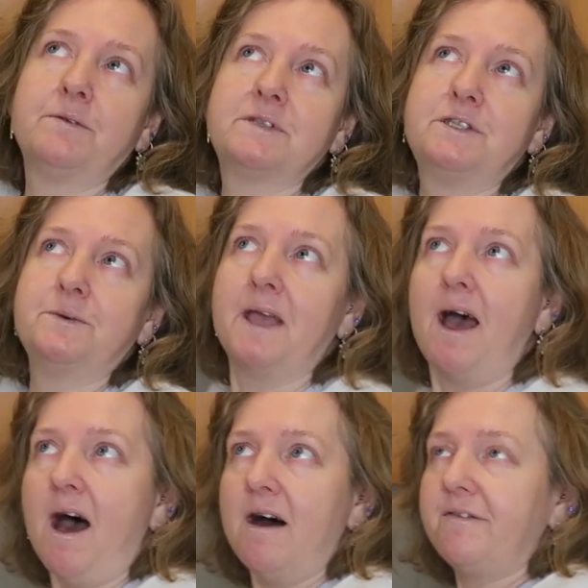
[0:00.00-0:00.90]
else do we
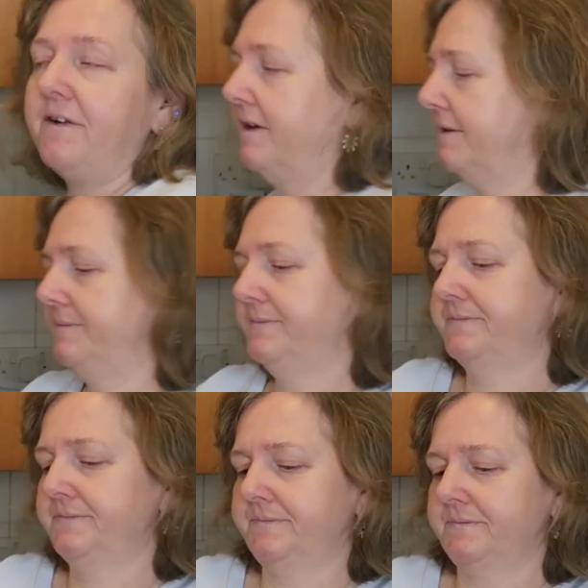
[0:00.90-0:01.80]
have?
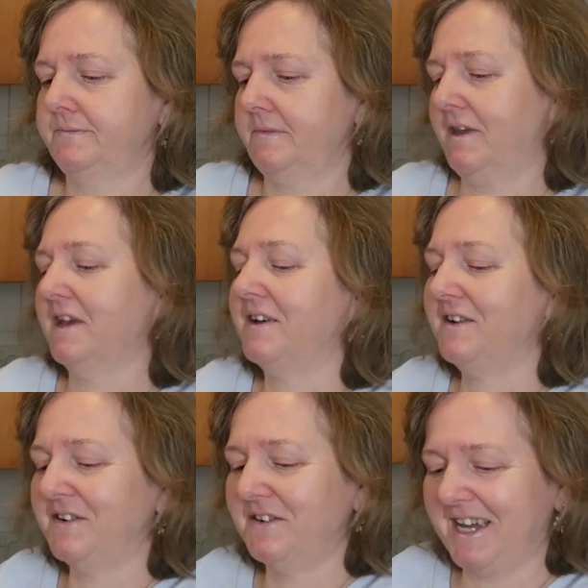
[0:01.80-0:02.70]

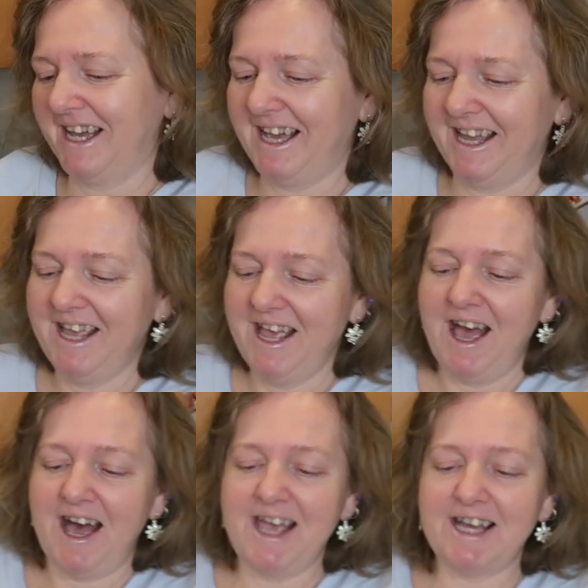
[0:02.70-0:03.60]
Okay,
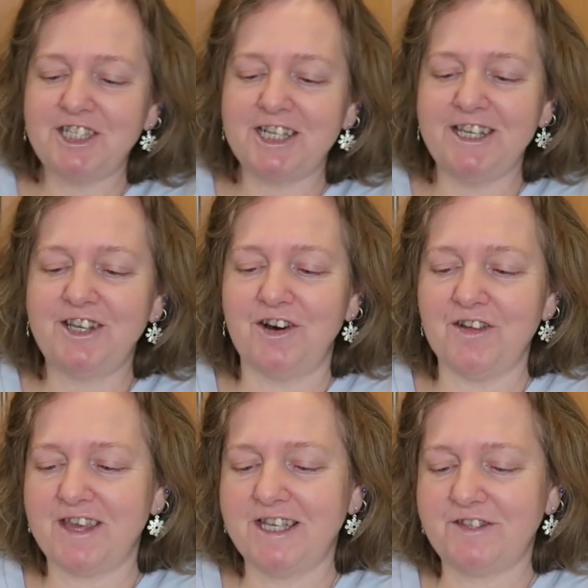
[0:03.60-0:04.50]
I actually
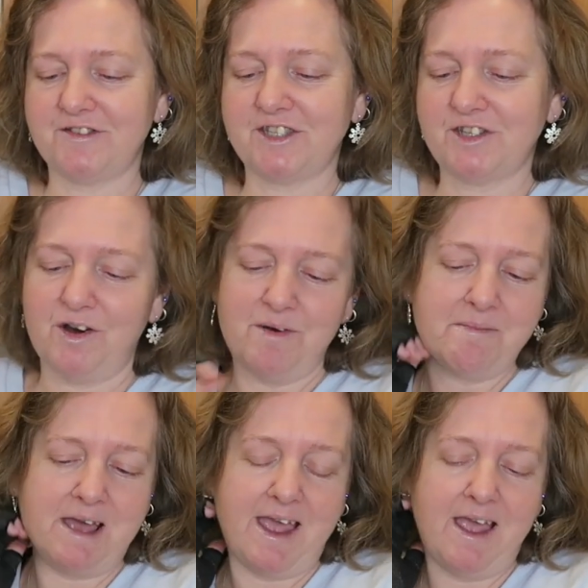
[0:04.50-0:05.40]
got this for Scott and
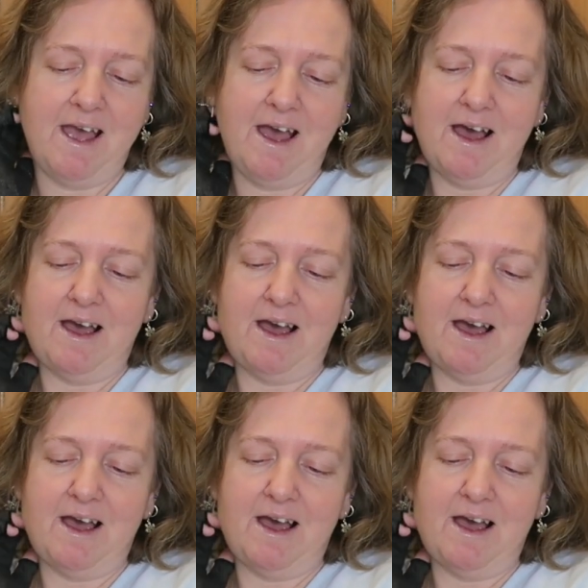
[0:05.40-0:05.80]
me